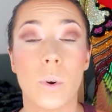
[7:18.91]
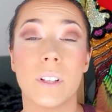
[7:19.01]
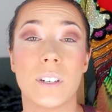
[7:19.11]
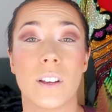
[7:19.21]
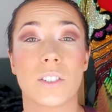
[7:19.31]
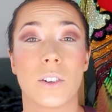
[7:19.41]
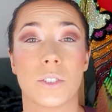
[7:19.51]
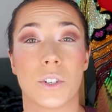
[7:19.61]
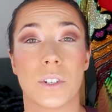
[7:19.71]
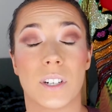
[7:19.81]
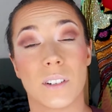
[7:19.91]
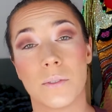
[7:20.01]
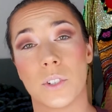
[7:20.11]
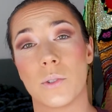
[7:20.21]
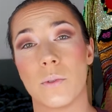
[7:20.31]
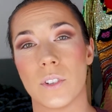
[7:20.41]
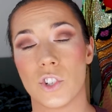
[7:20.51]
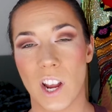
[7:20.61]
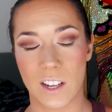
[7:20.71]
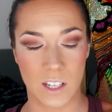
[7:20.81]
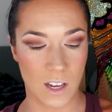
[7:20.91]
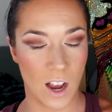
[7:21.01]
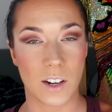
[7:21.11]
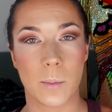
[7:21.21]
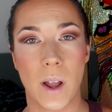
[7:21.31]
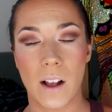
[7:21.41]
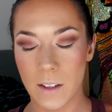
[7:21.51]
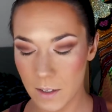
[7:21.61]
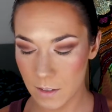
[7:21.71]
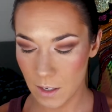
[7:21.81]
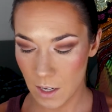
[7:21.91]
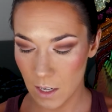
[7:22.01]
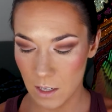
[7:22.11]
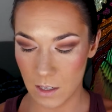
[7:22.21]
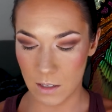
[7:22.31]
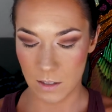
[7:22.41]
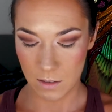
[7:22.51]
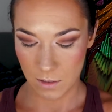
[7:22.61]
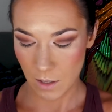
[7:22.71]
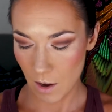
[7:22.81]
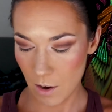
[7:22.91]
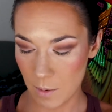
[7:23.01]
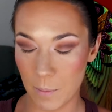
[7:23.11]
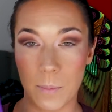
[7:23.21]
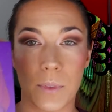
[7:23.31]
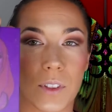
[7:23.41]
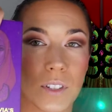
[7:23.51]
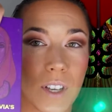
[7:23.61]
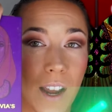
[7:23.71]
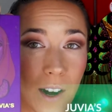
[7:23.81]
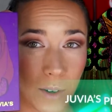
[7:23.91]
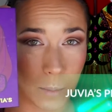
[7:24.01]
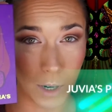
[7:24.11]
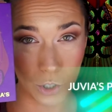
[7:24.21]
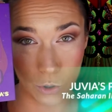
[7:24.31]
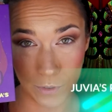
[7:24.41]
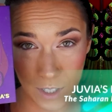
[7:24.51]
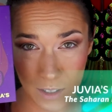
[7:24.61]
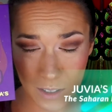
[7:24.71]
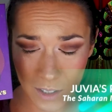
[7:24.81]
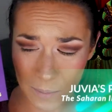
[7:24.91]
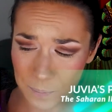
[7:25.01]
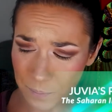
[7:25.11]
really nice alternative to the Jackie Aina palette is the Saharan by Juvia's.